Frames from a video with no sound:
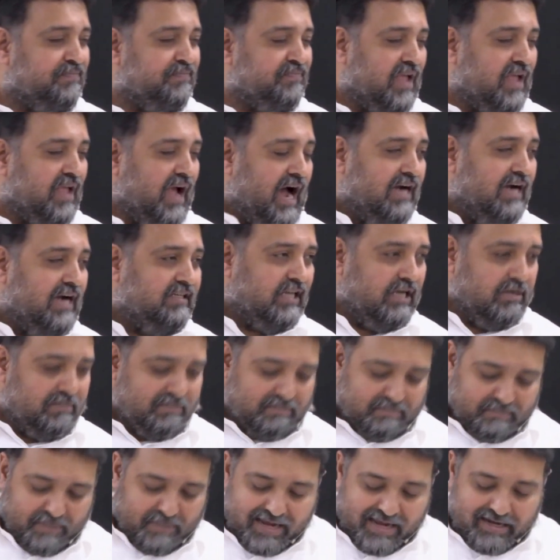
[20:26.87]
until
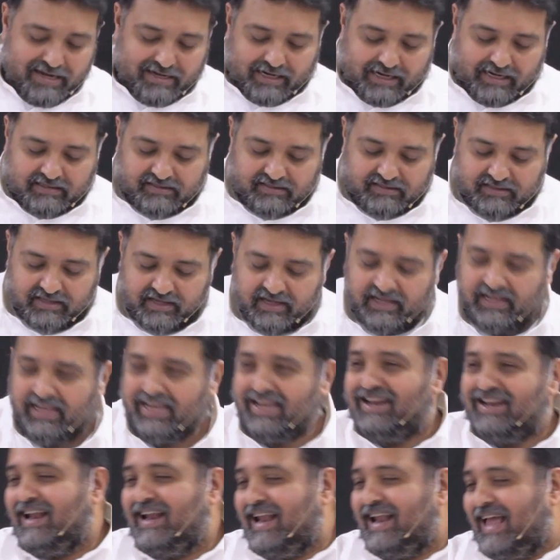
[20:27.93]
Pinchas, in
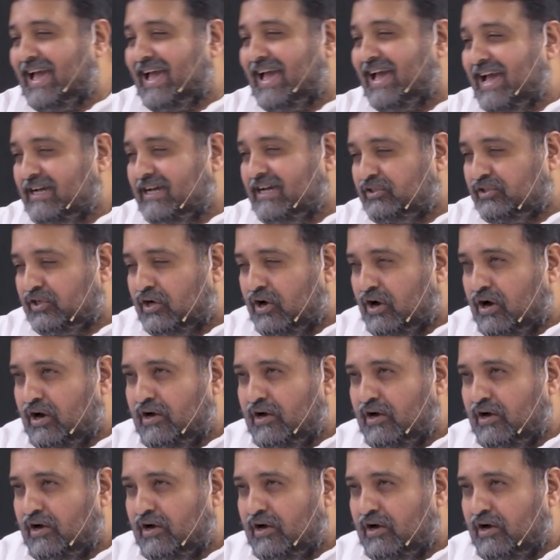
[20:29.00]
an act of